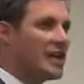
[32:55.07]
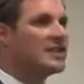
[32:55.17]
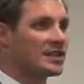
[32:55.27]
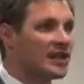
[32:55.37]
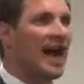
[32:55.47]

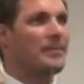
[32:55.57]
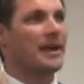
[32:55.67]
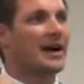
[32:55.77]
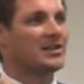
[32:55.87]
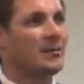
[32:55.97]
Jesus died
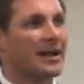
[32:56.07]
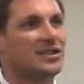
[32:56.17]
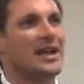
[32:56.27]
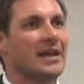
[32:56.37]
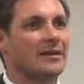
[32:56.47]
because of my
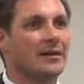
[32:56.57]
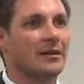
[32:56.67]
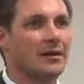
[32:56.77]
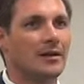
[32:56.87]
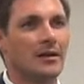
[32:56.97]
sin.
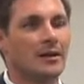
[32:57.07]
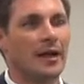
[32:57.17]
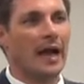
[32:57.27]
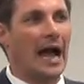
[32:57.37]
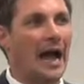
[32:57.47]

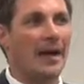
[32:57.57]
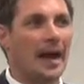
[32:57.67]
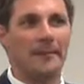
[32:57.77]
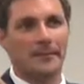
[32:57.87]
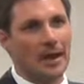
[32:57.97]

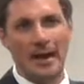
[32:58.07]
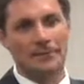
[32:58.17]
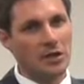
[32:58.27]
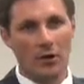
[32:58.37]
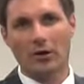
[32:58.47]
I, I'm,
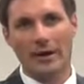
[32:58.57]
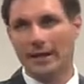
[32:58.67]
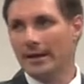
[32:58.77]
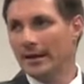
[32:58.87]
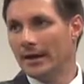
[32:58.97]
I'm
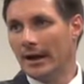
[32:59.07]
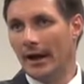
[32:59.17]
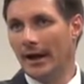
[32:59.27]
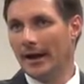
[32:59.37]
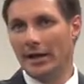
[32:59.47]
totally
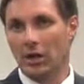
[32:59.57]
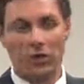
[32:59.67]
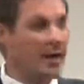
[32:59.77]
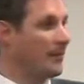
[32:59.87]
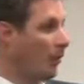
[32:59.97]
uh, in
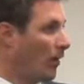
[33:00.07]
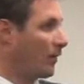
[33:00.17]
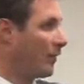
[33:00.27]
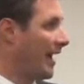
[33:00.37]
agreement with